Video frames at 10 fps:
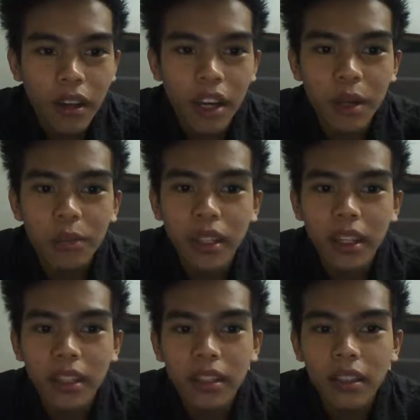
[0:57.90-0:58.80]

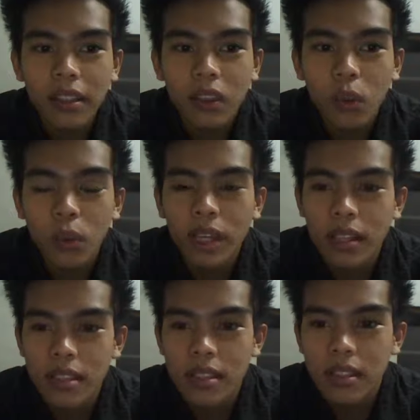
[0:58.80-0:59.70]
airplane
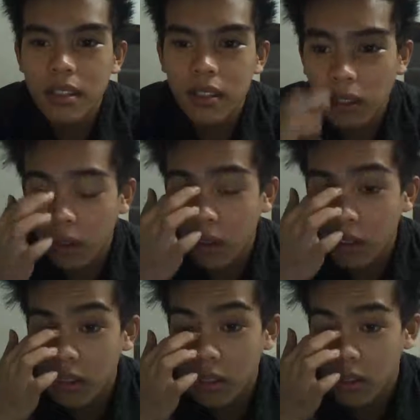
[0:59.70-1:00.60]
wings,
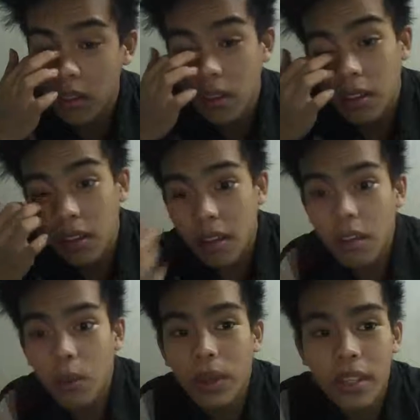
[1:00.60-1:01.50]
or
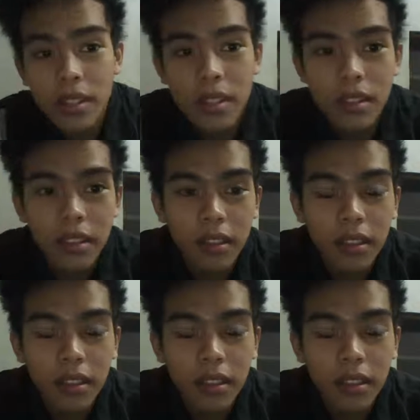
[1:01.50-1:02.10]
the wings.